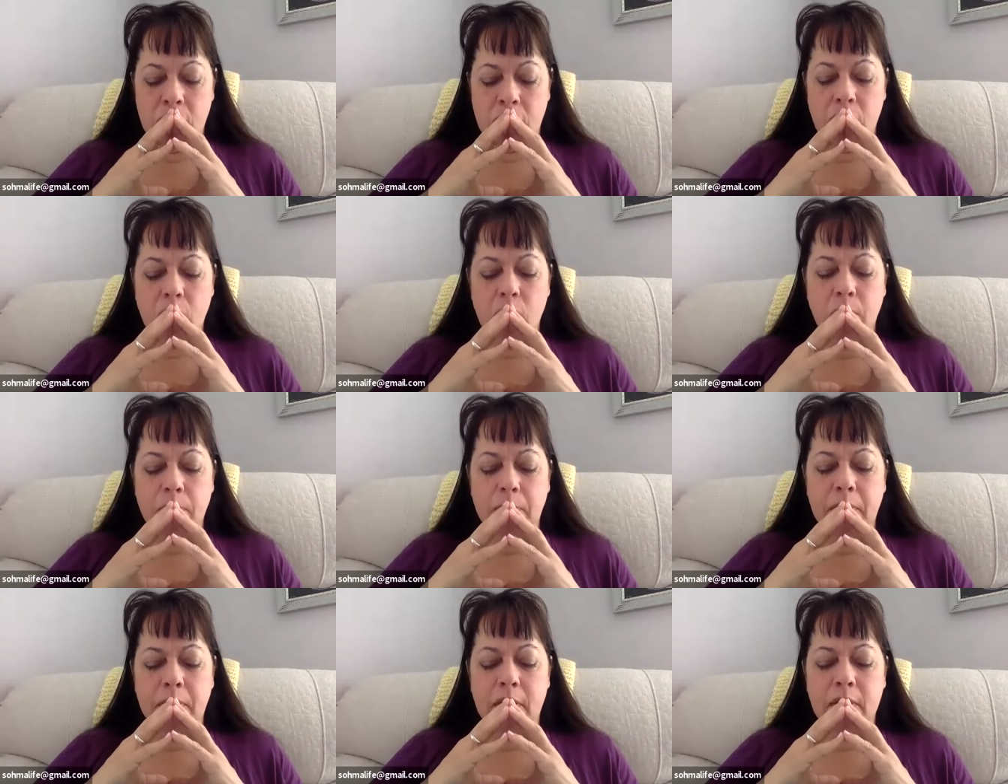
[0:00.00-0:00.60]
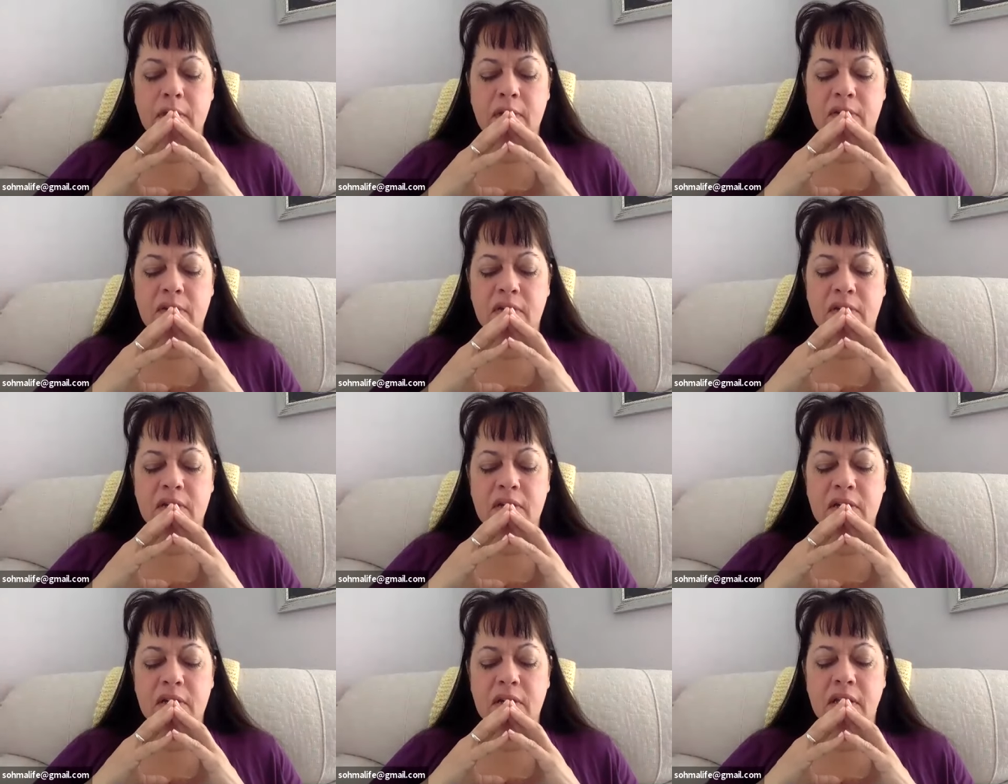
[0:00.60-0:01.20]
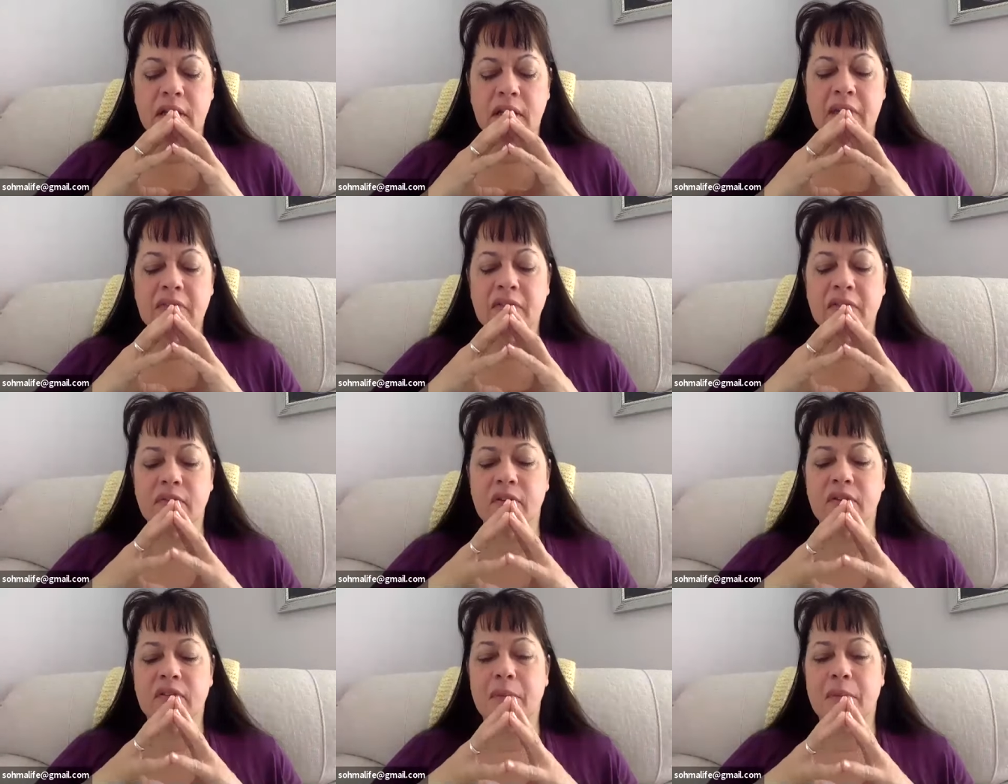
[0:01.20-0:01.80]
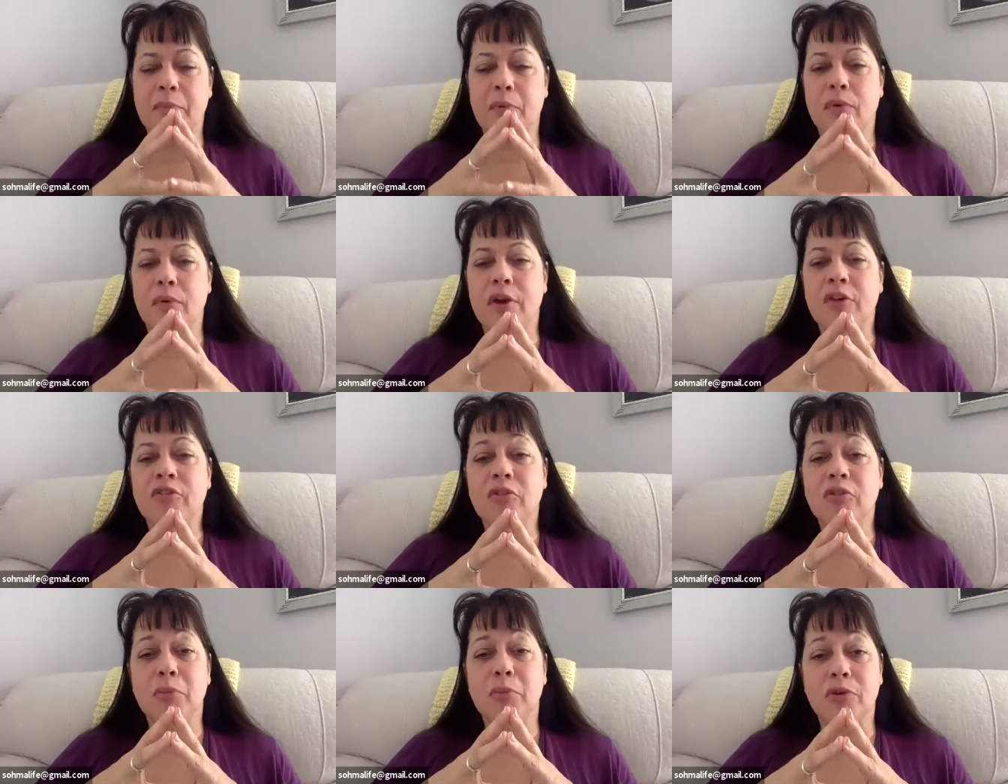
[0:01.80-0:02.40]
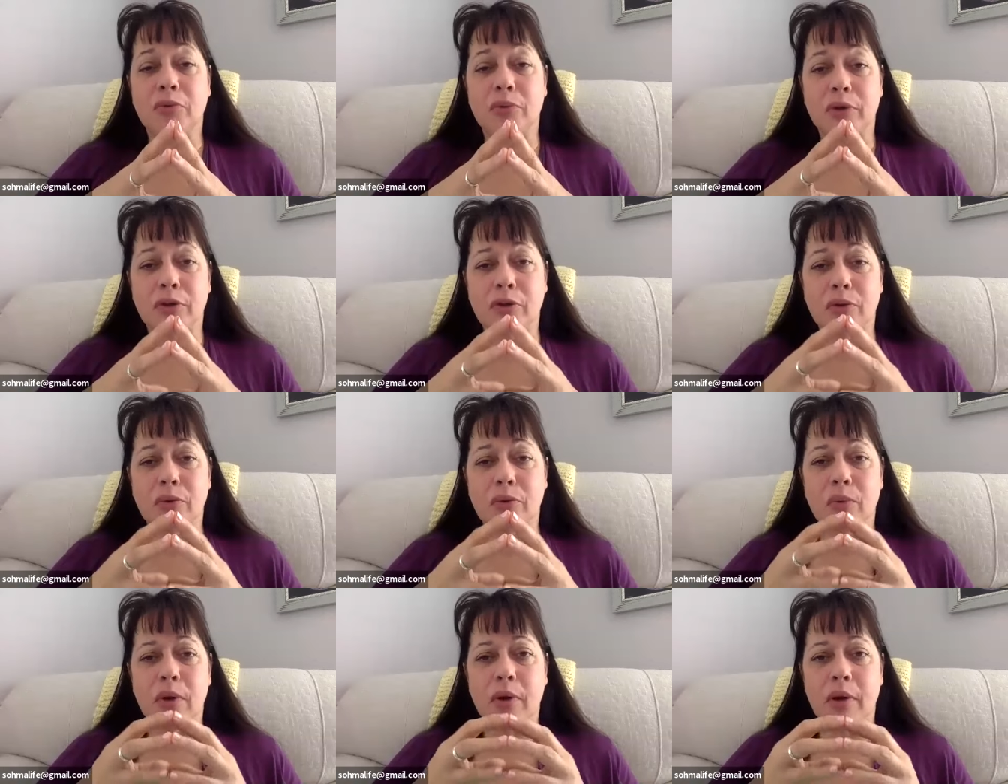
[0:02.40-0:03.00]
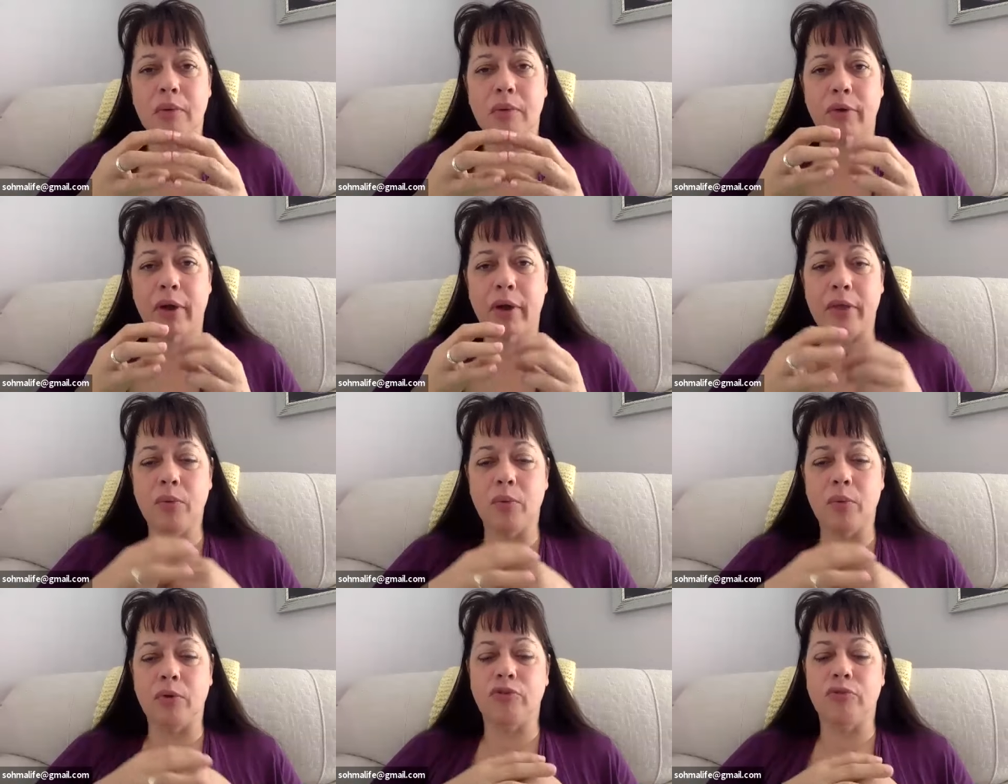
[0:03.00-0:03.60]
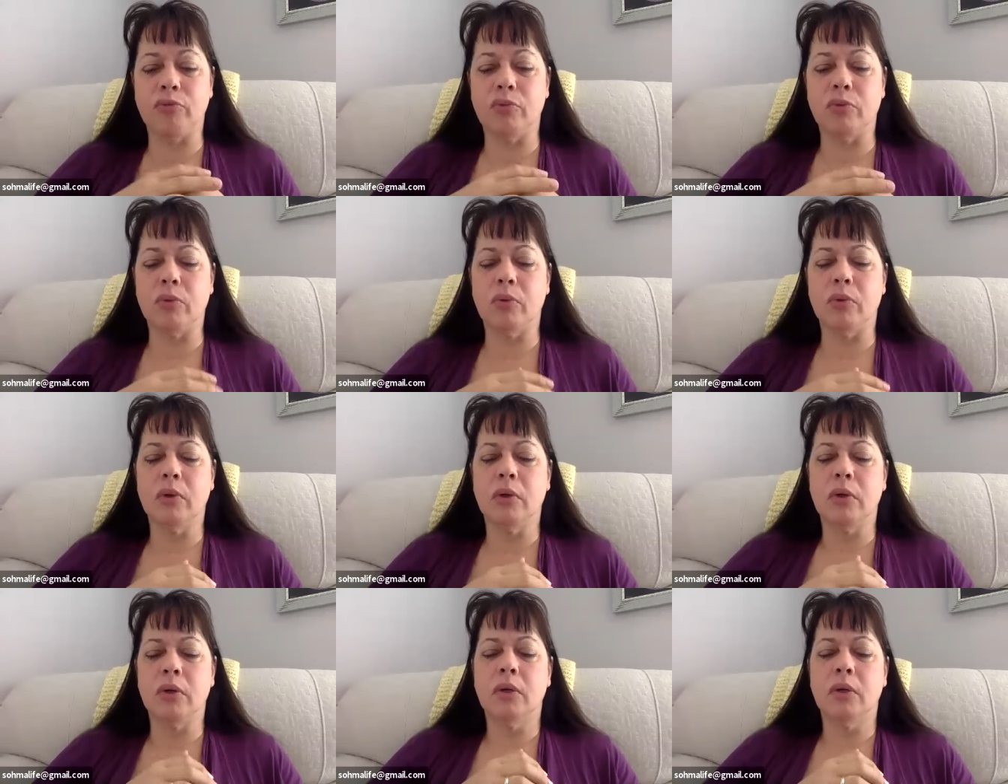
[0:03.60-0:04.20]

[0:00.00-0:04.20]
You will begin to see less of the separation between you, rather what you will